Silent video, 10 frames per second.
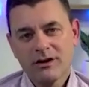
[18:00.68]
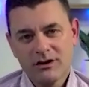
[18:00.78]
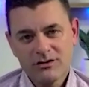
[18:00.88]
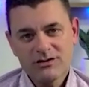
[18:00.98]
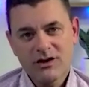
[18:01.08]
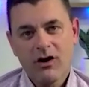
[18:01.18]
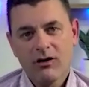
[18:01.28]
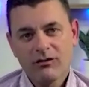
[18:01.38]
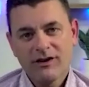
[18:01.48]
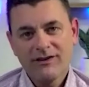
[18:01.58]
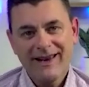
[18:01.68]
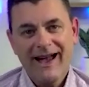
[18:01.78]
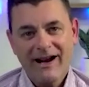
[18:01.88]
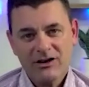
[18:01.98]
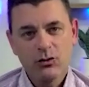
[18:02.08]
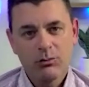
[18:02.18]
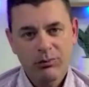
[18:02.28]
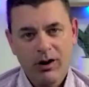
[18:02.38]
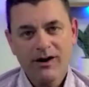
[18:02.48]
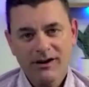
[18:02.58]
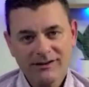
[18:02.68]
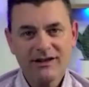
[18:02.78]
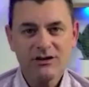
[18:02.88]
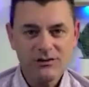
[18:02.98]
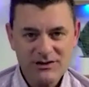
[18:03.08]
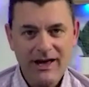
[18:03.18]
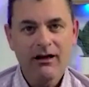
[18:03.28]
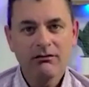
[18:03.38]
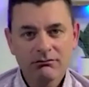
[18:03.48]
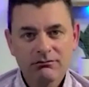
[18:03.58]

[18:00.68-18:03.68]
that you solve than the actual product that you sell